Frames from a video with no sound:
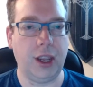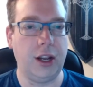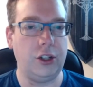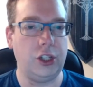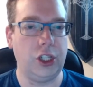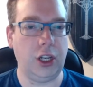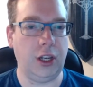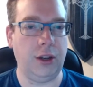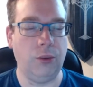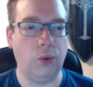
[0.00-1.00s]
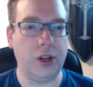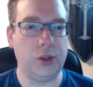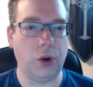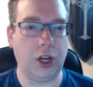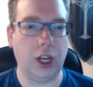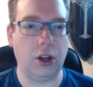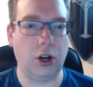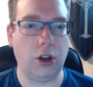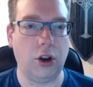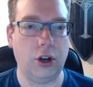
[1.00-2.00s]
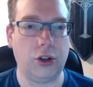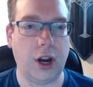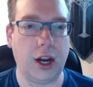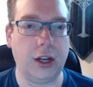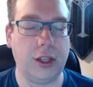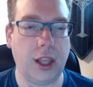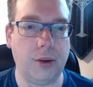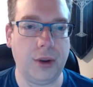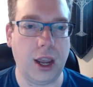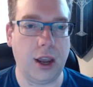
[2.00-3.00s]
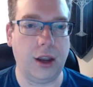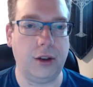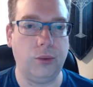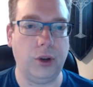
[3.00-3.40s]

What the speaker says: and she was working on a contract that we had